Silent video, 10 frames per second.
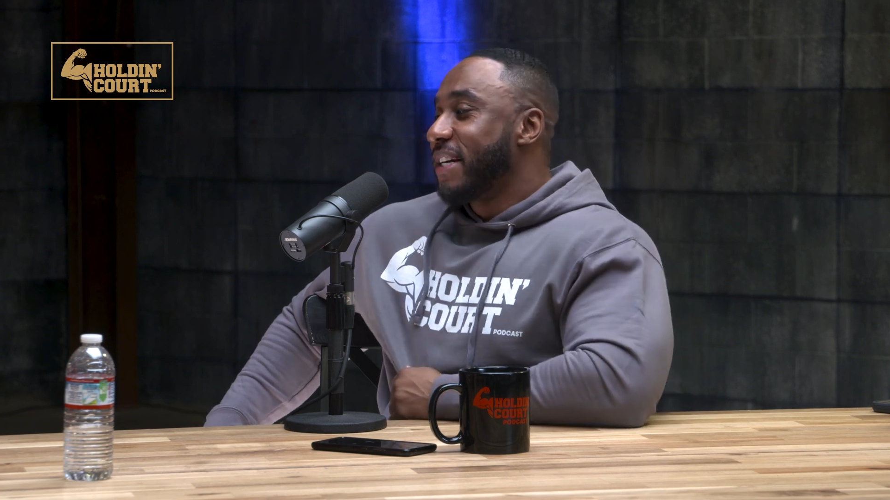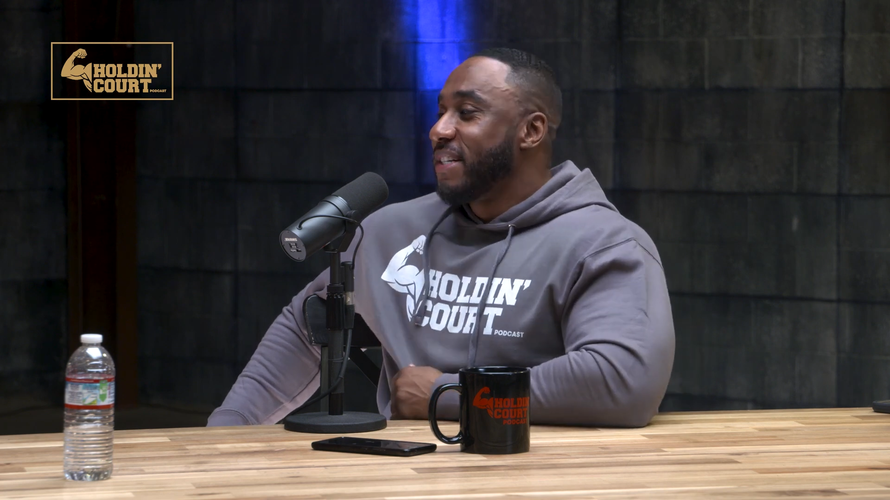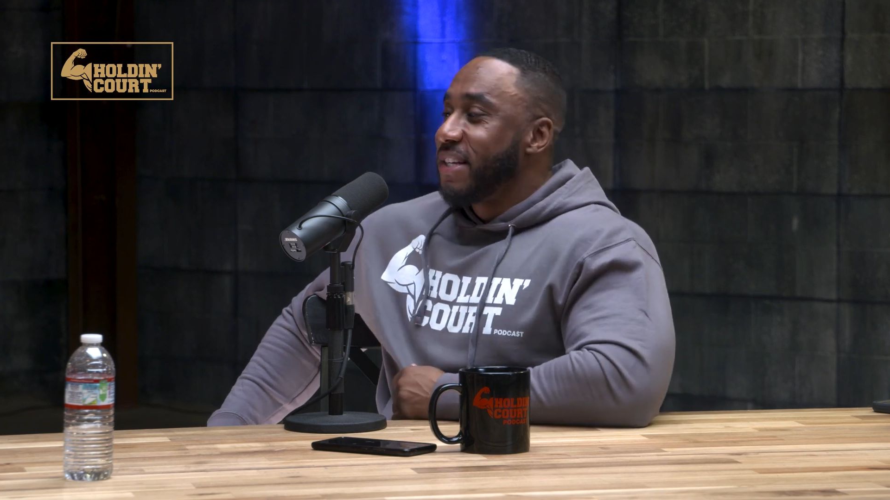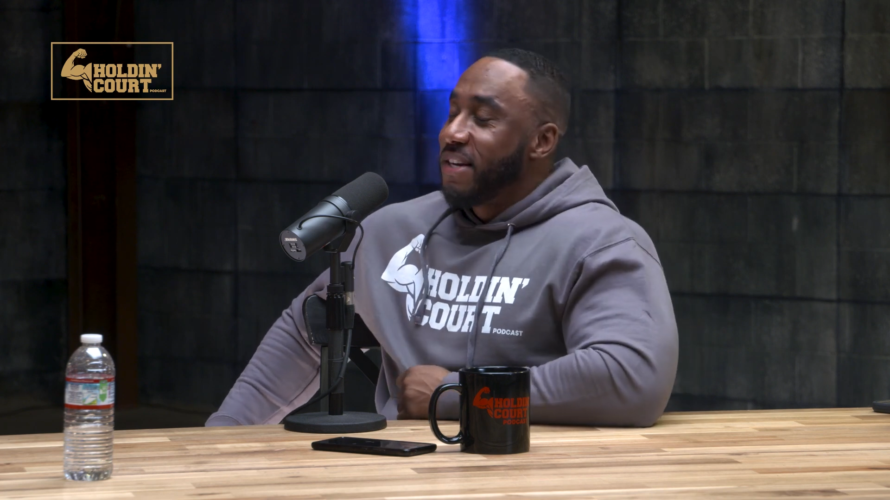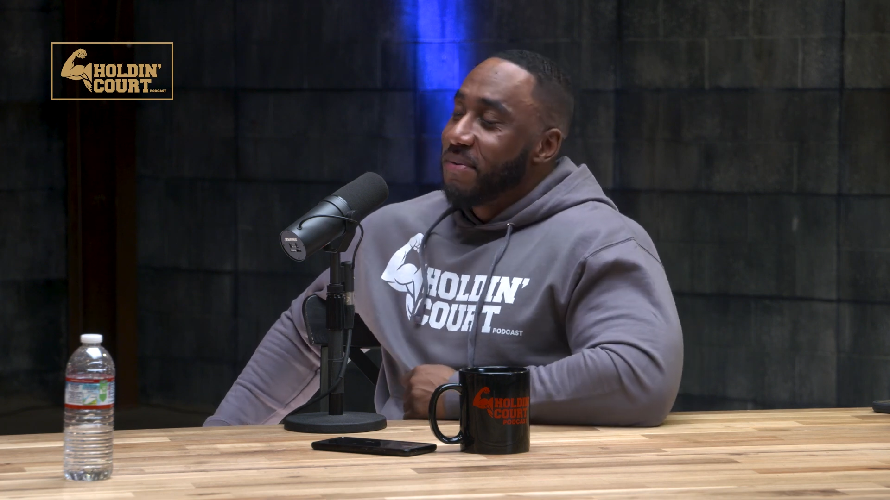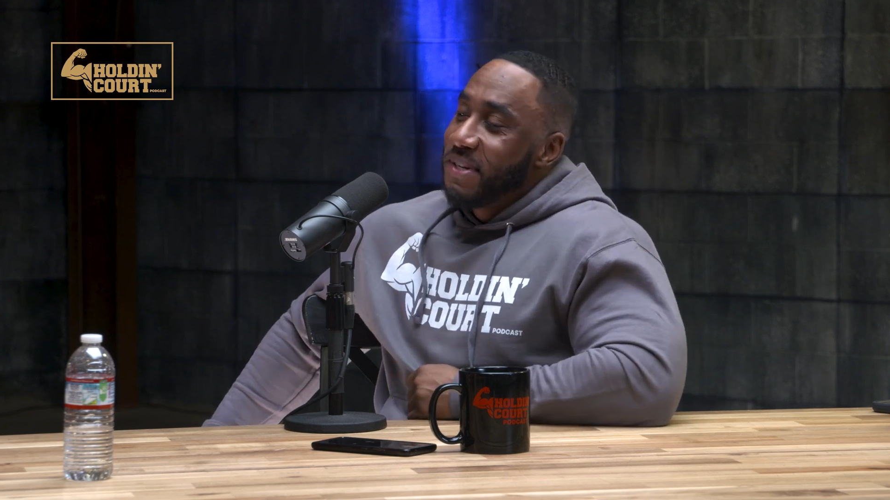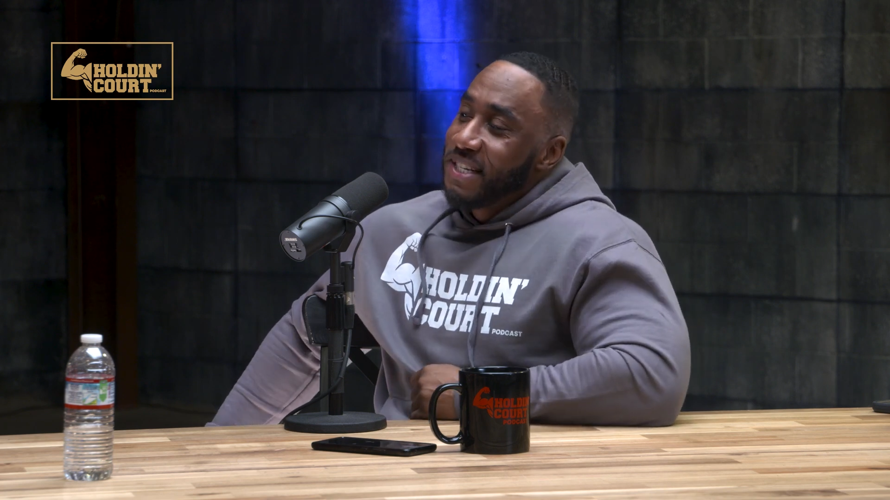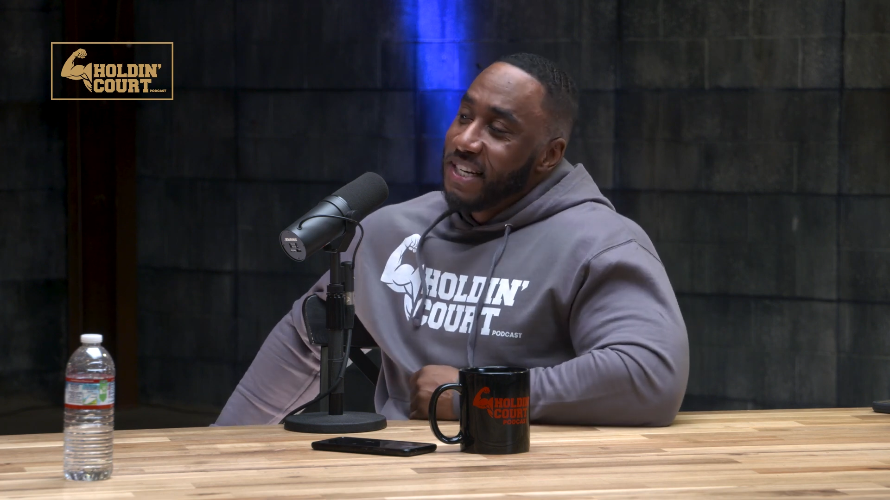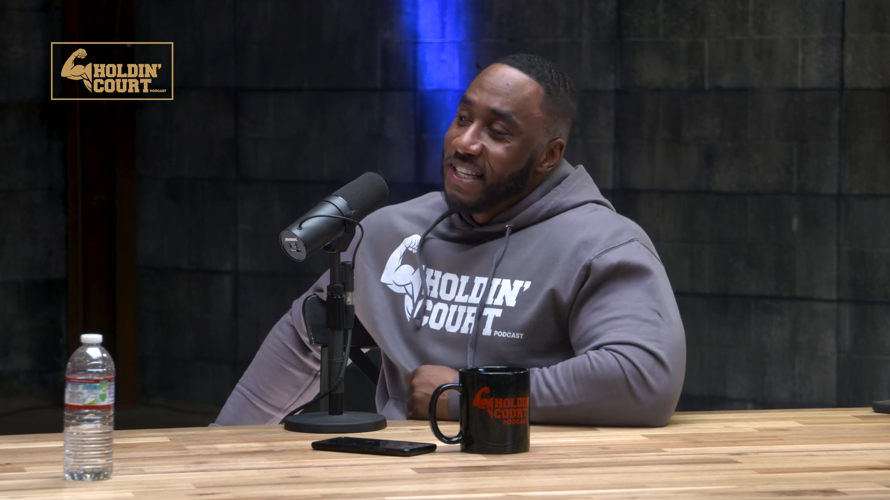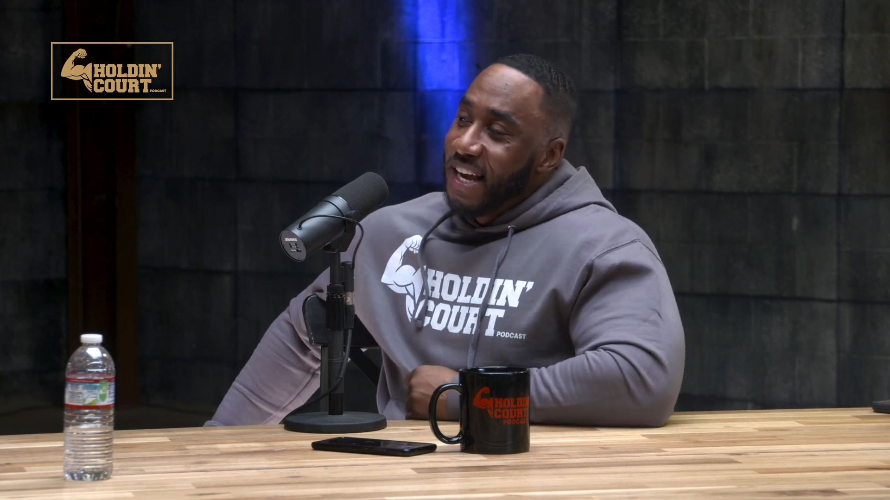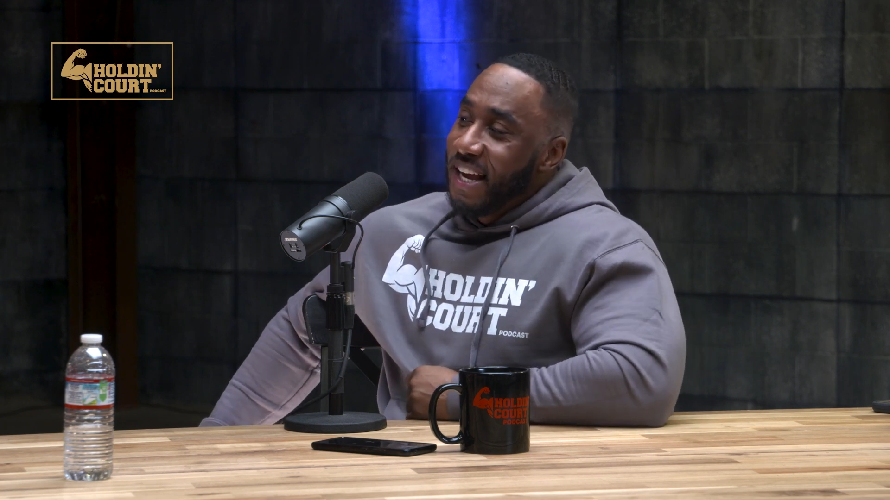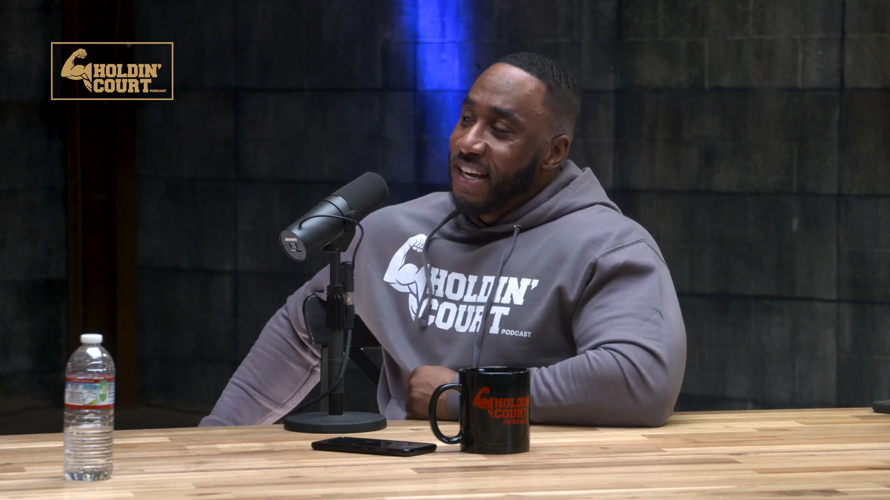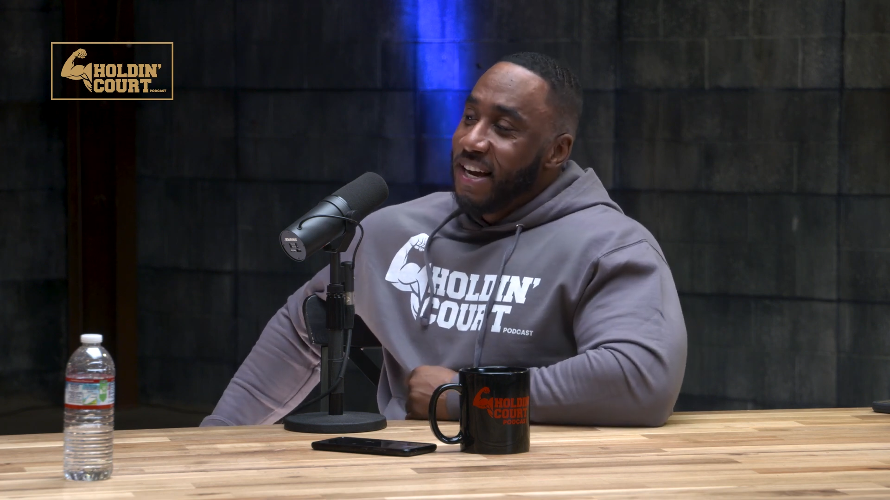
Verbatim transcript: I can hook you up with G thing.